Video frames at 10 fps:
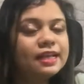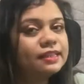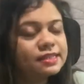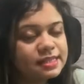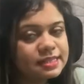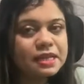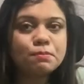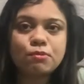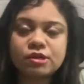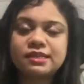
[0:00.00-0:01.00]
This is an
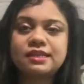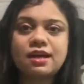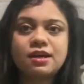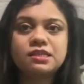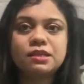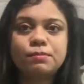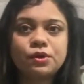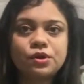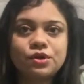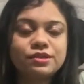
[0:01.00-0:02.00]
important ask
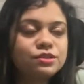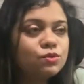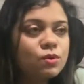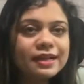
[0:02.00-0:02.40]
because no